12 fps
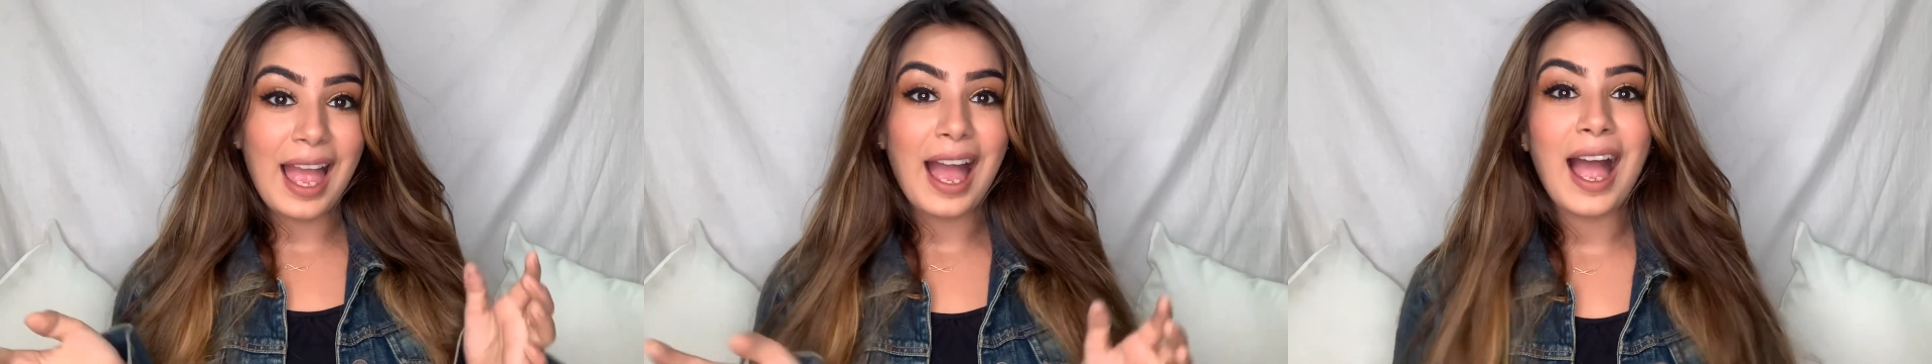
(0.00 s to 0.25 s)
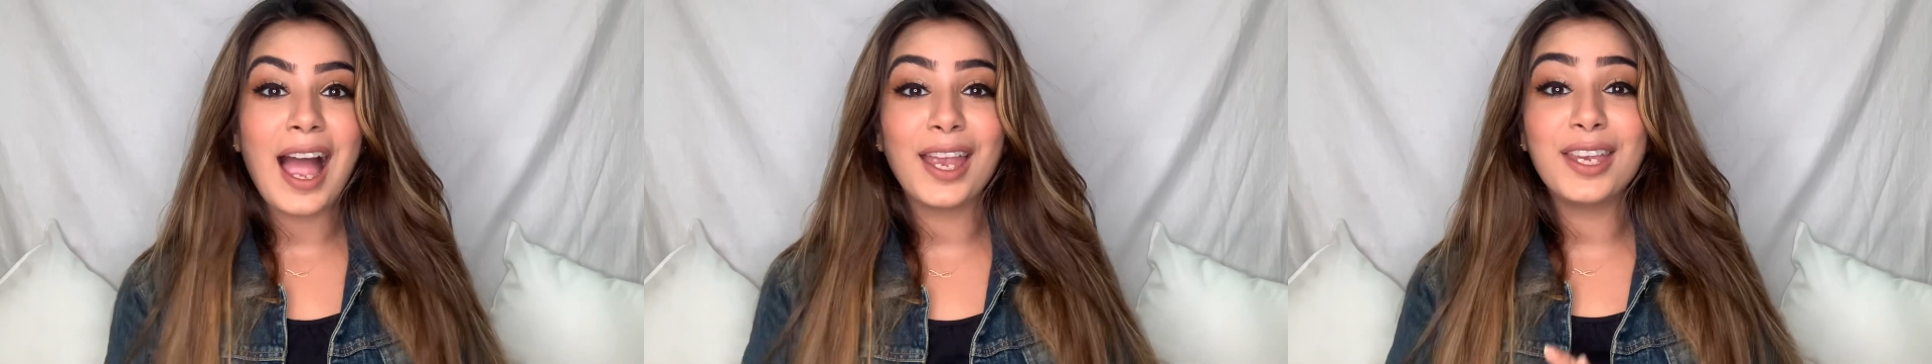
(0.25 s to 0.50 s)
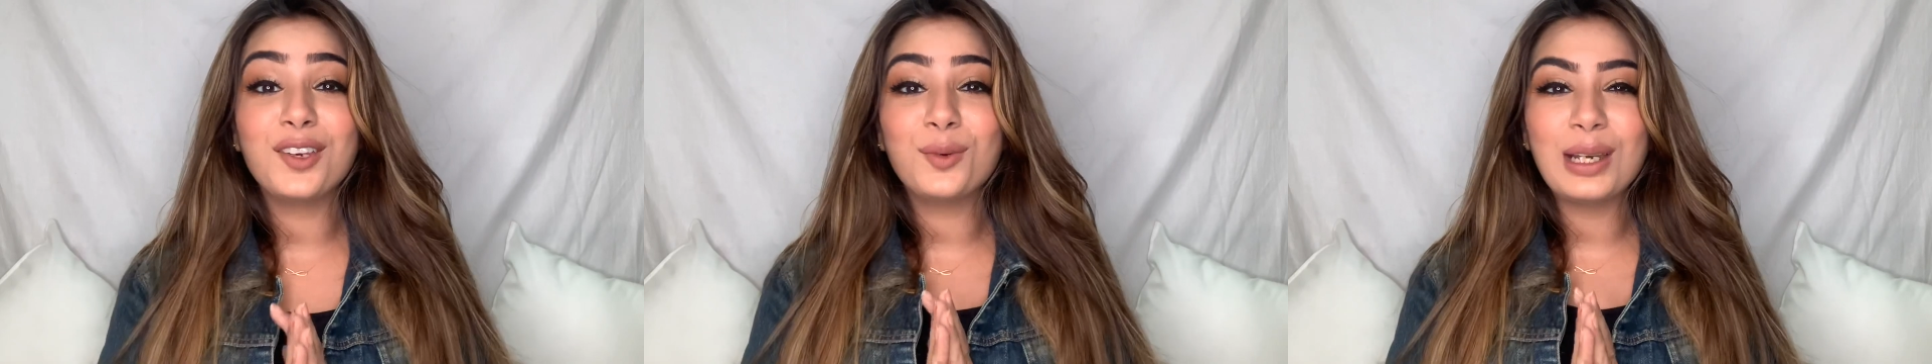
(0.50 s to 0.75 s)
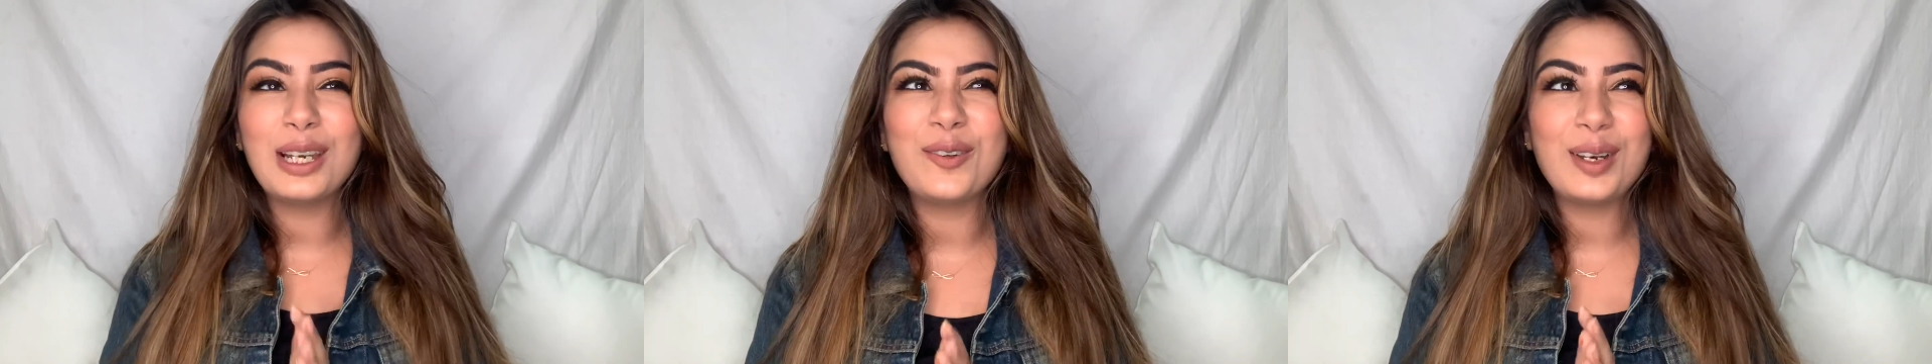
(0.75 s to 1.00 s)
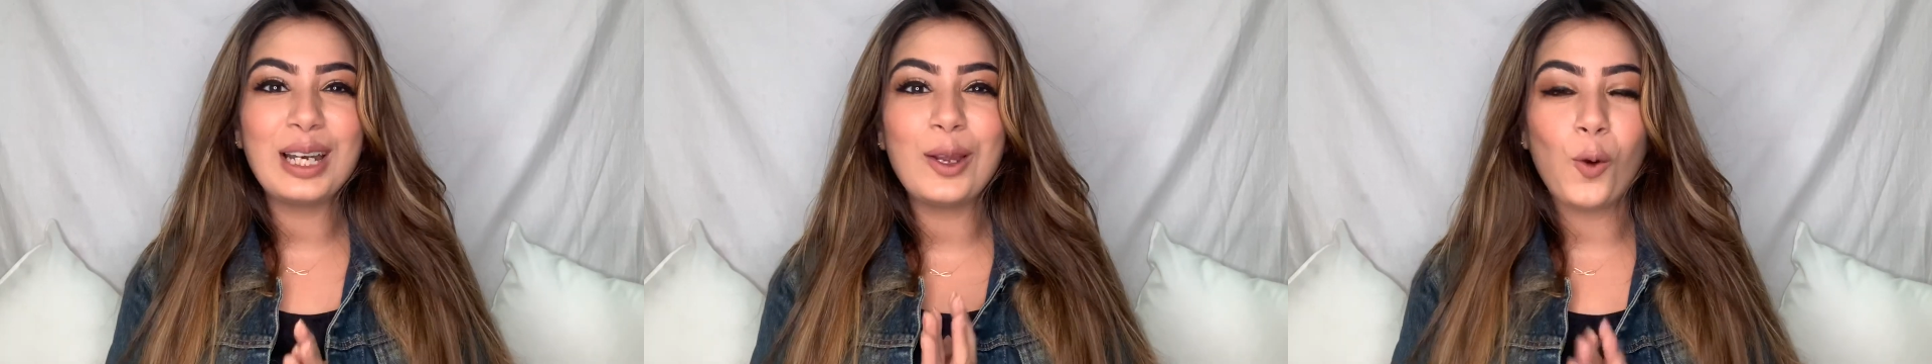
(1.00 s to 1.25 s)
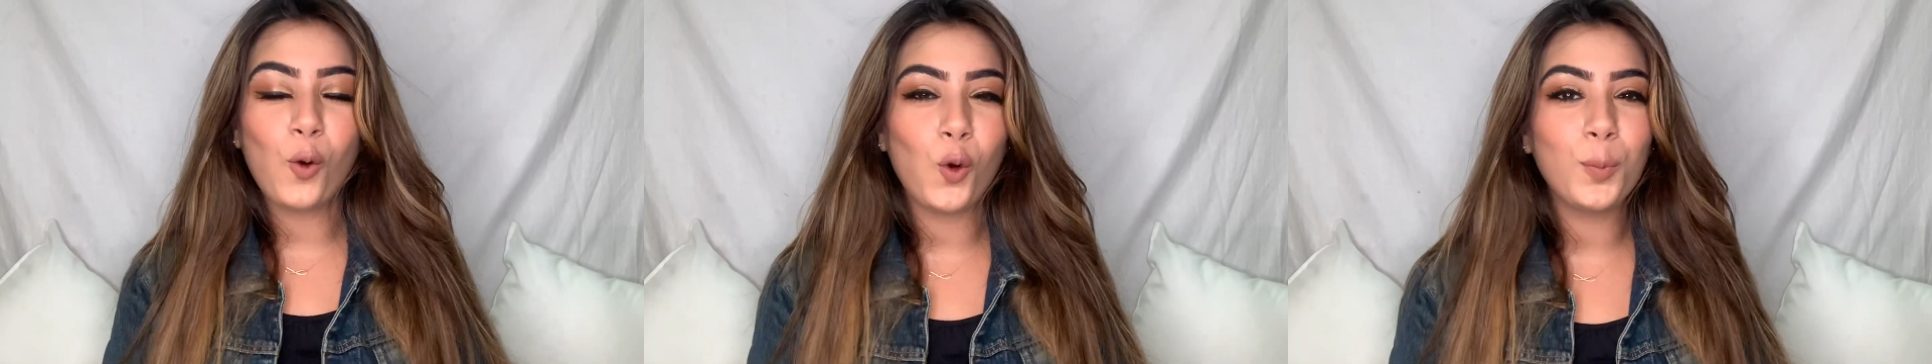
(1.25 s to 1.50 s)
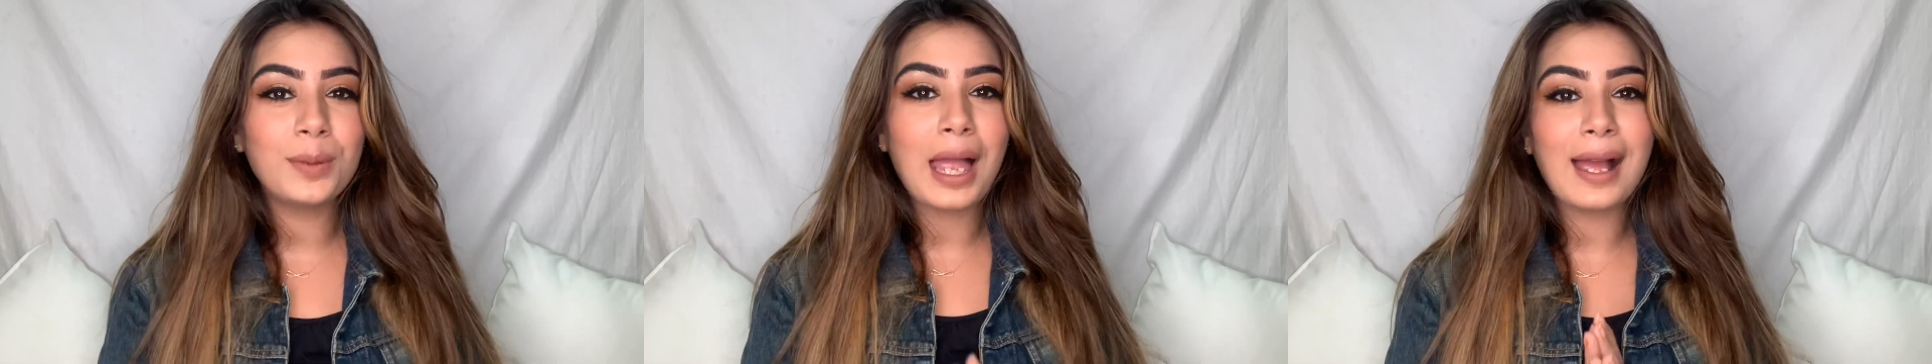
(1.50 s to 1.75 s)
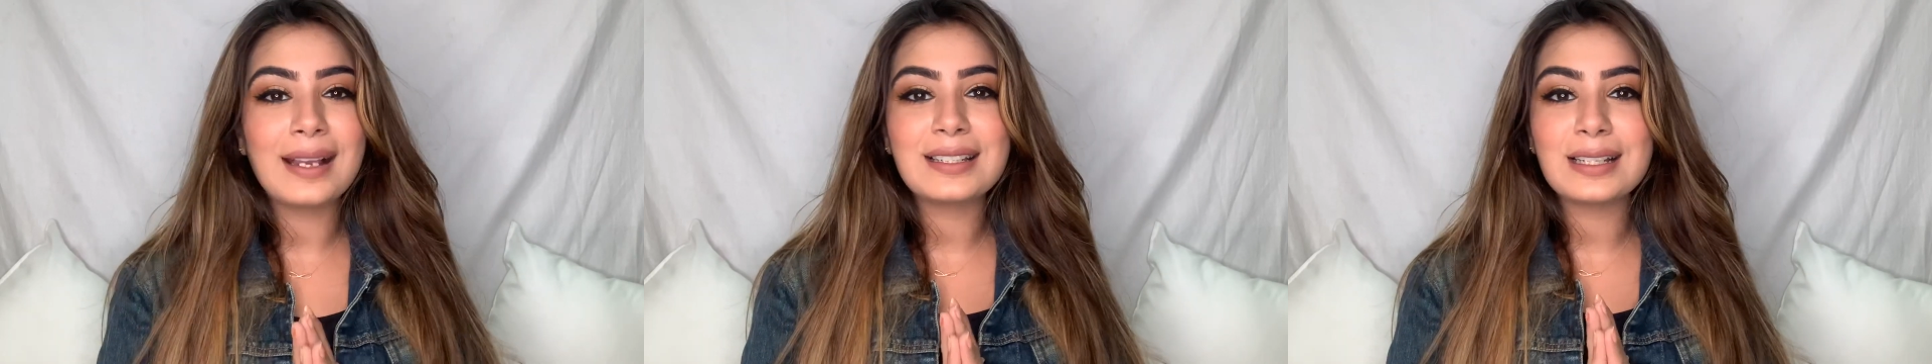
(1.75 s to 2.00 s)
I really hope
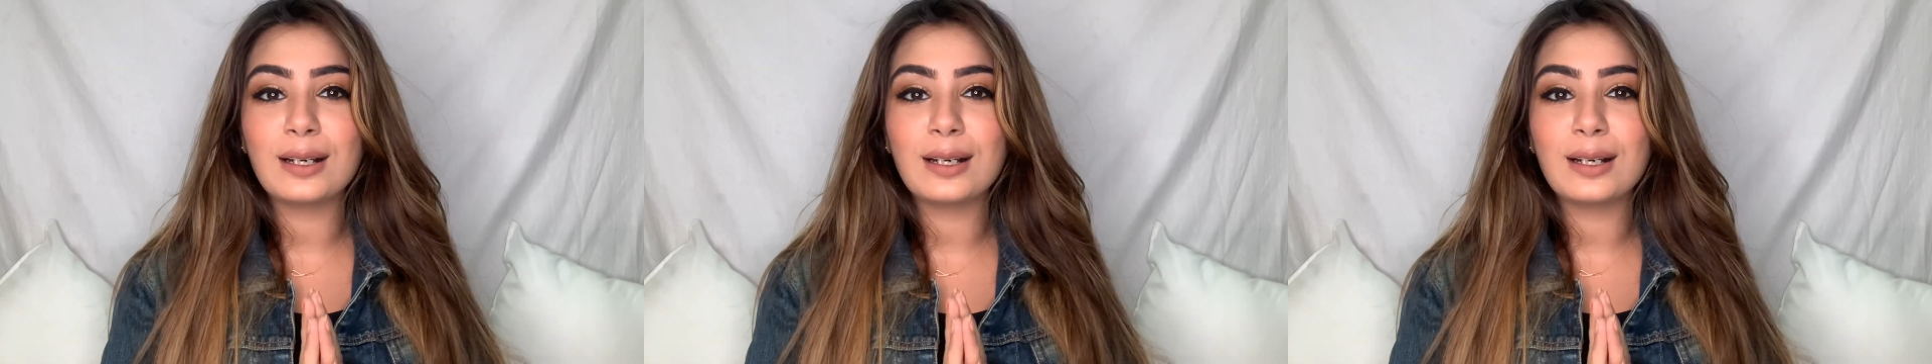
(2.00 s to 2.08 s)
that